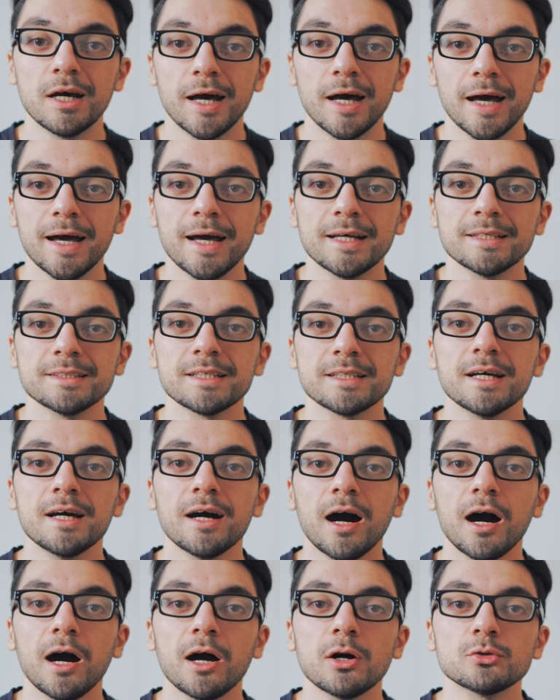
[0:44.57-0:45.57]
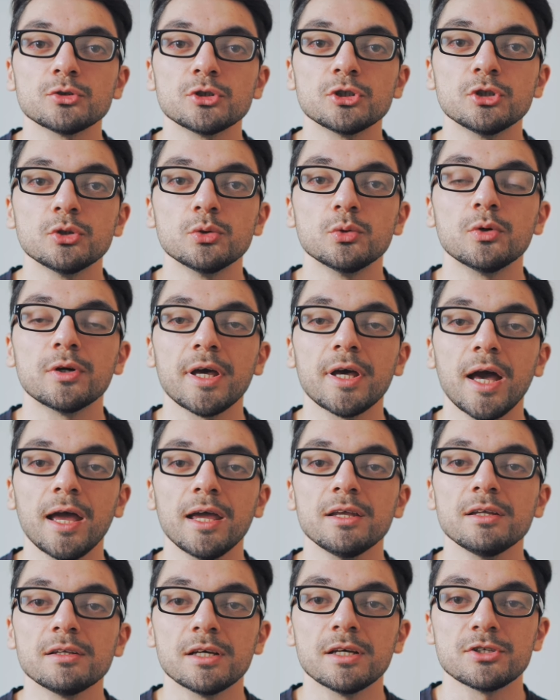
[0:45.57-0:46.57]
and how to
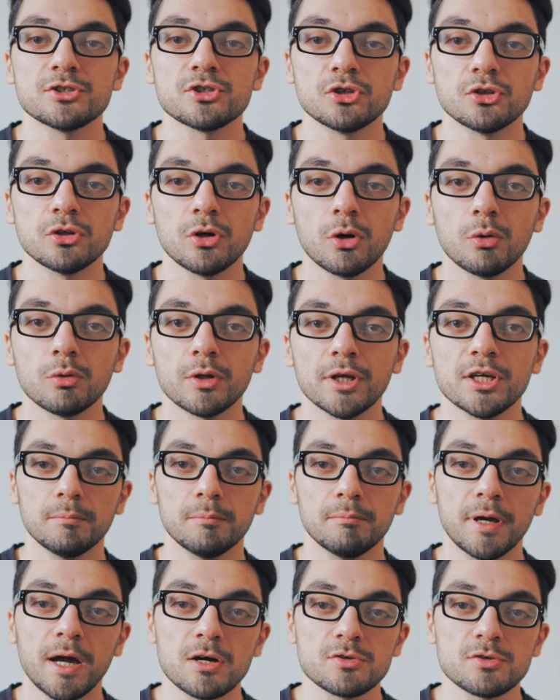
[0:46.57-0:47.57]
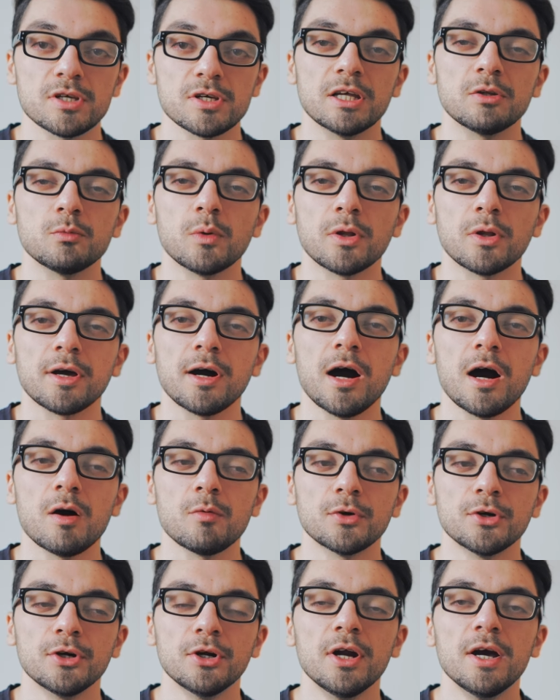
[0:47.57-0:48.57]
gain this knowledge because it will
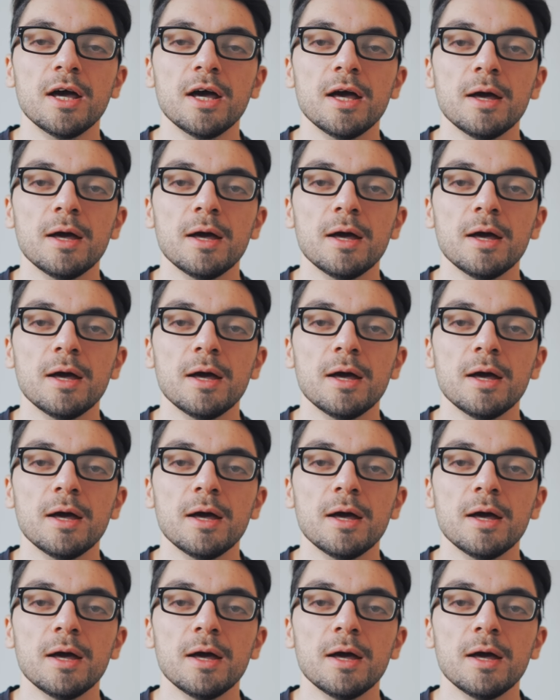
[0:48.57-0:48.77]
cover